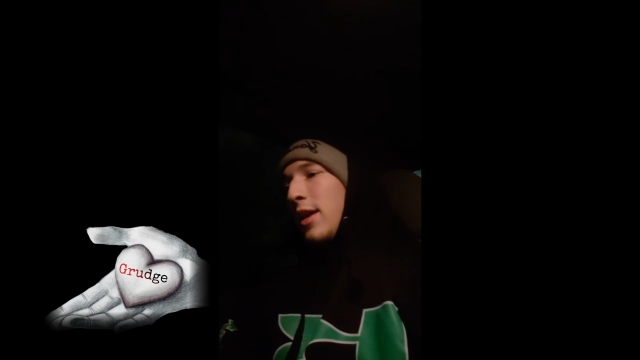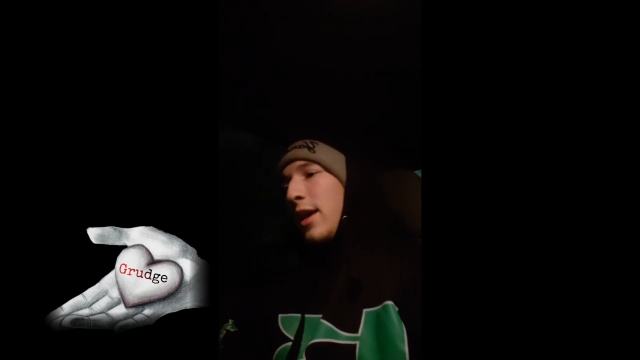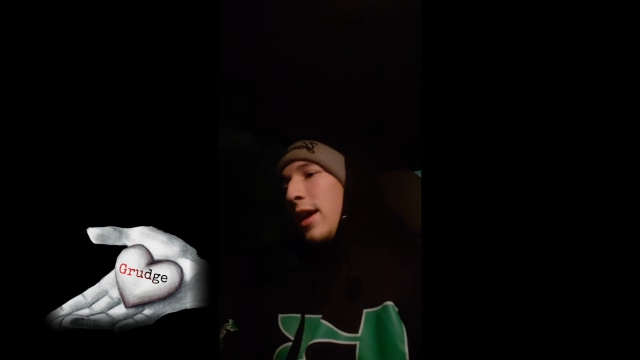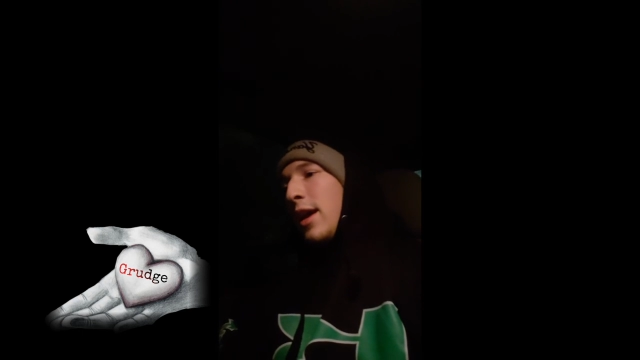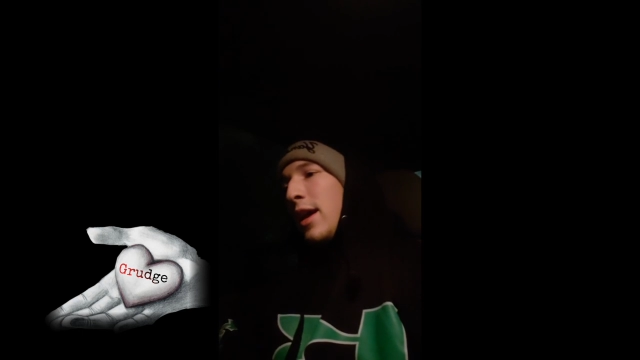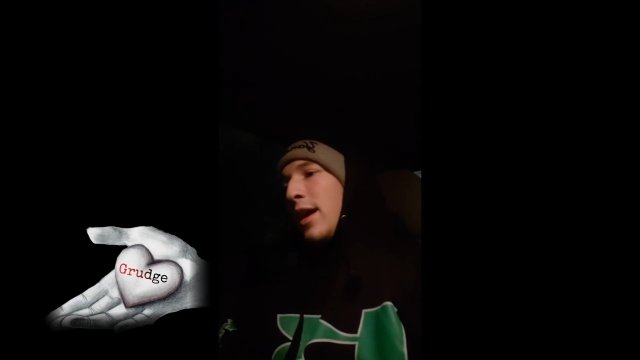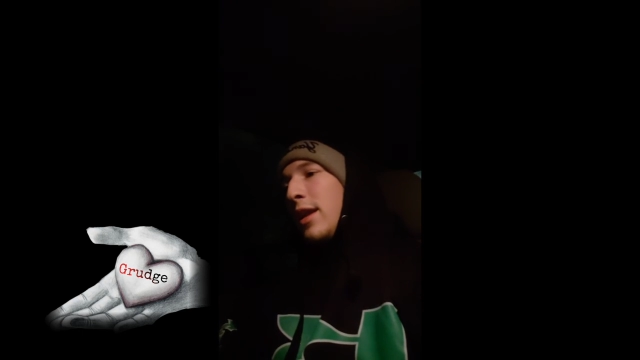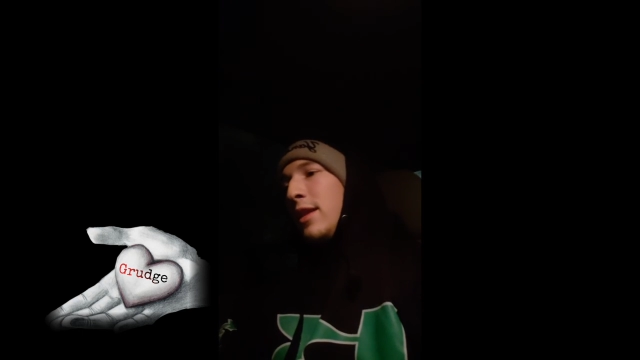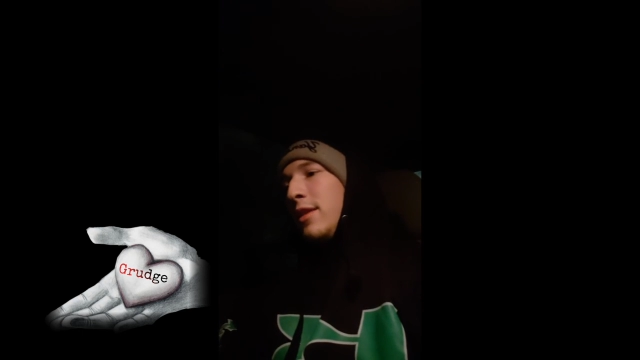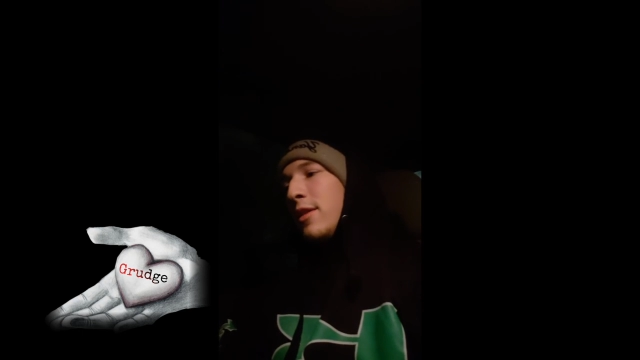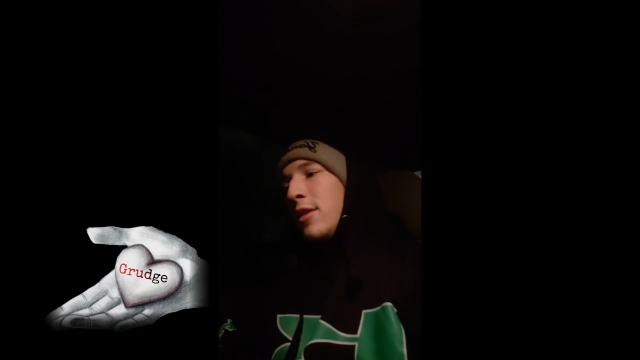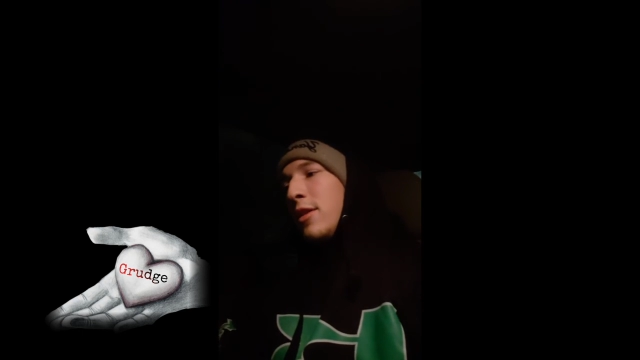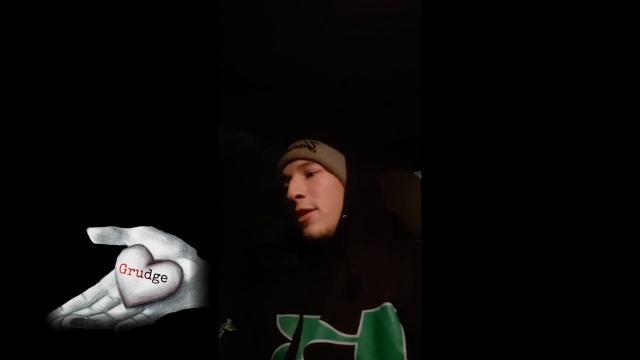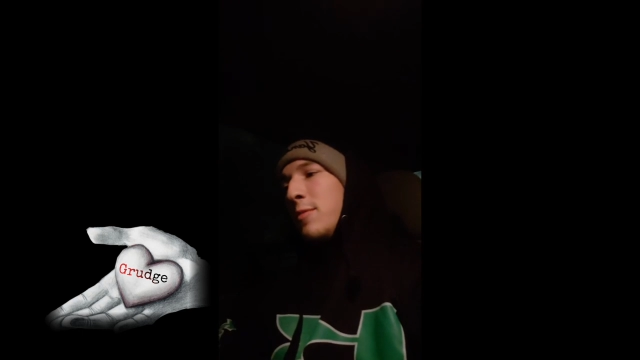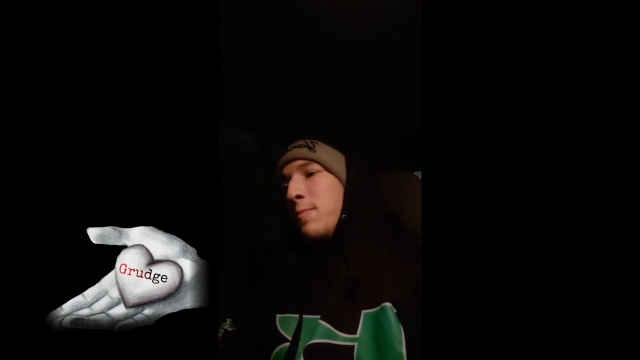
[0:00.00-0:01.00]
And
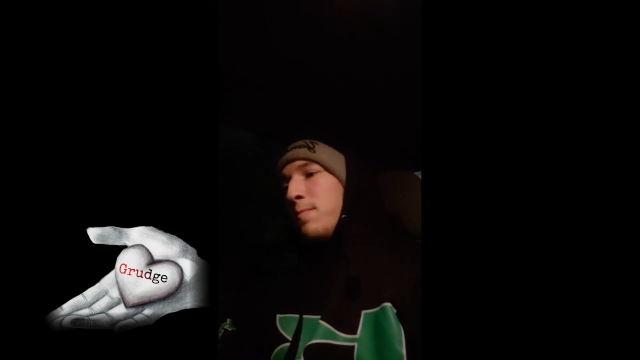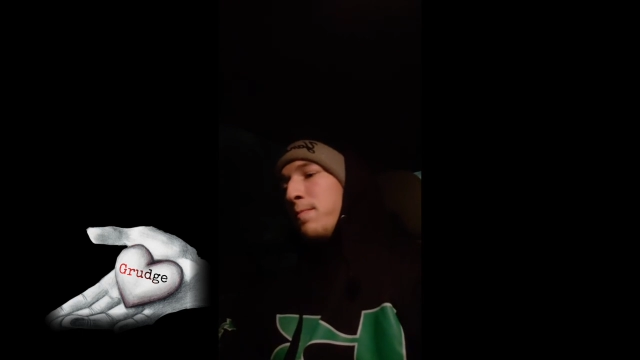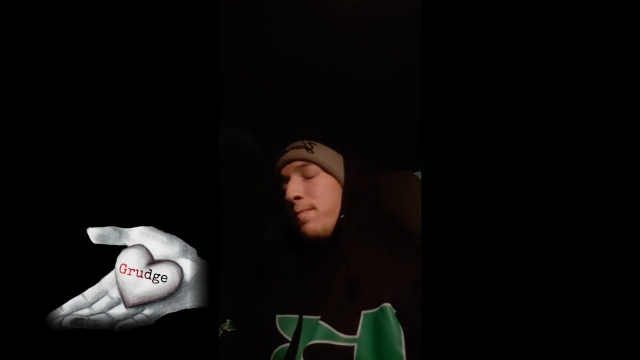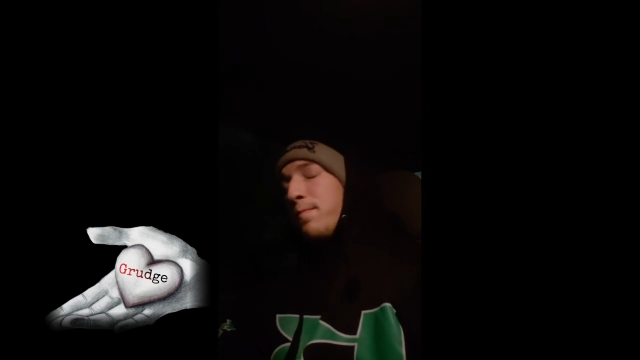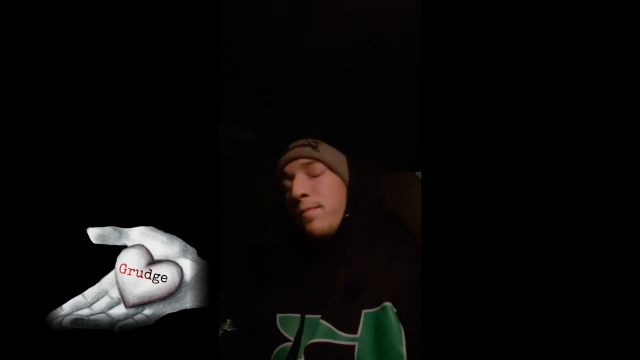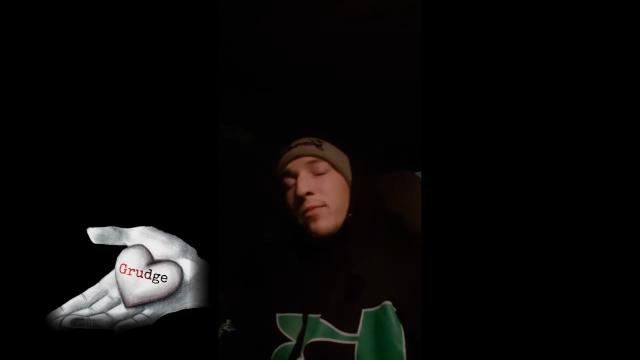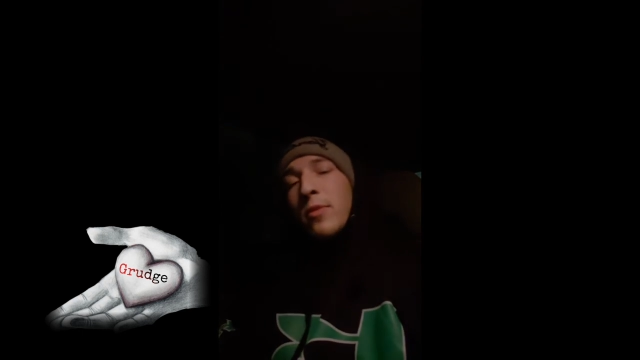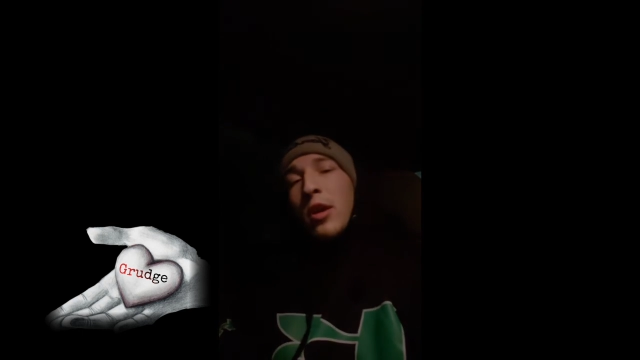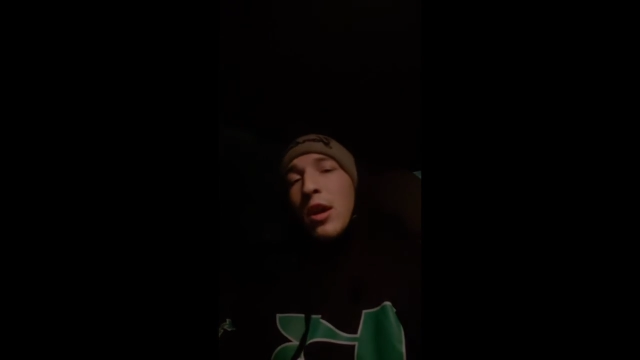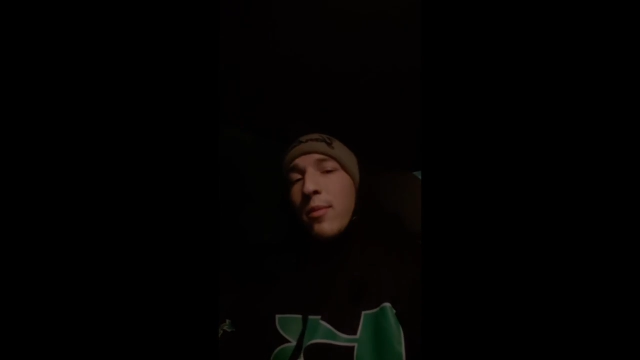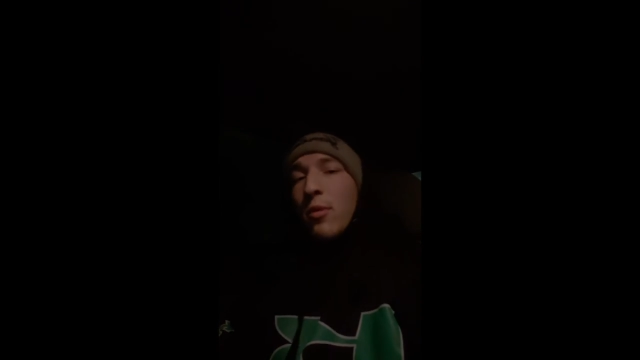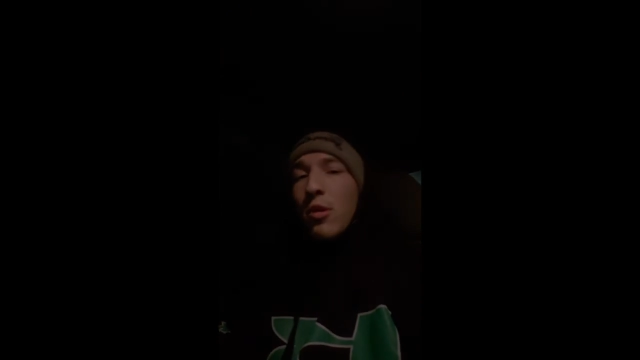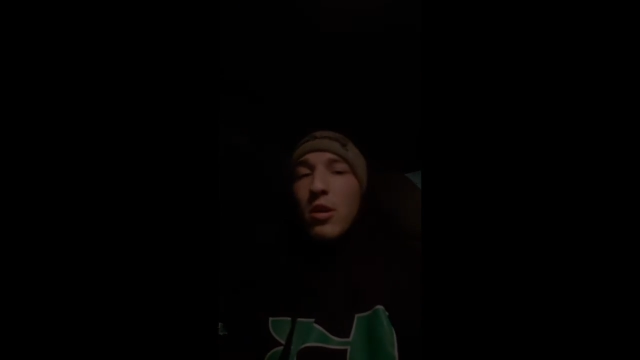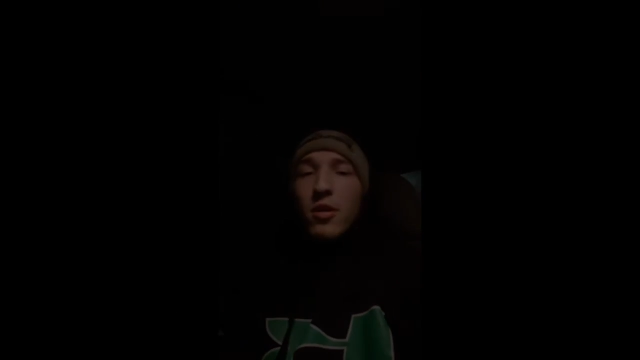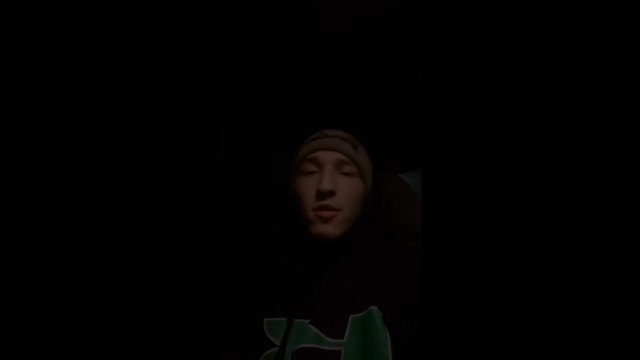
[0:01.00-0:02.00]
yeah,
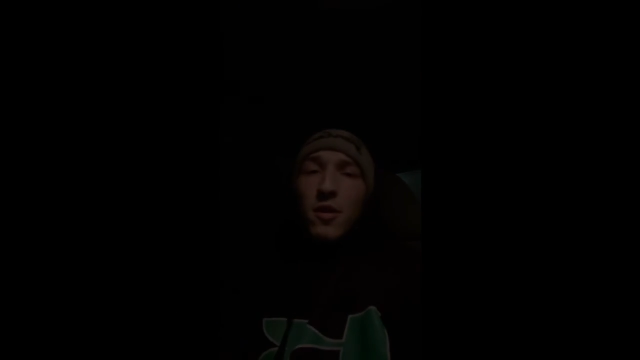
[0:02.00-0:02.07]
bro, all you